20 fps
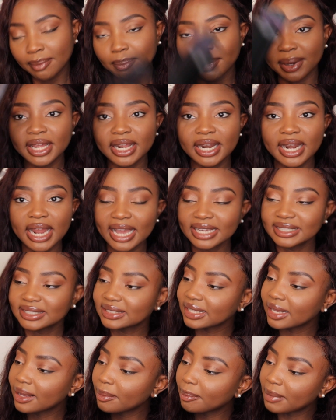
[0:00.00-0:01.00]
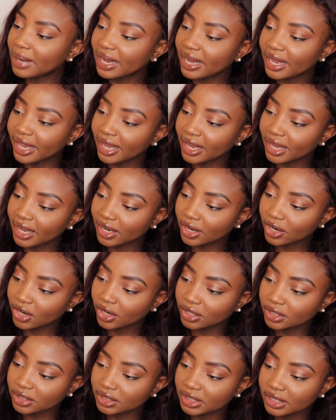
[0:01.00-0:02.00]
but I set my
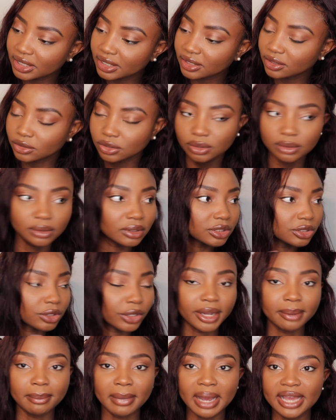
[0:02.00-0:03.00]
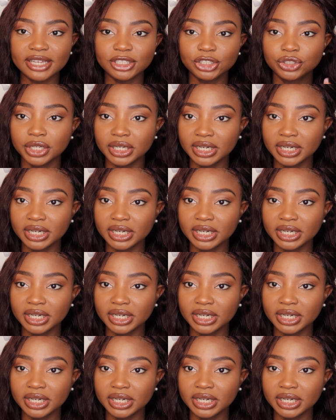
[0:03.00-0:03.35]
my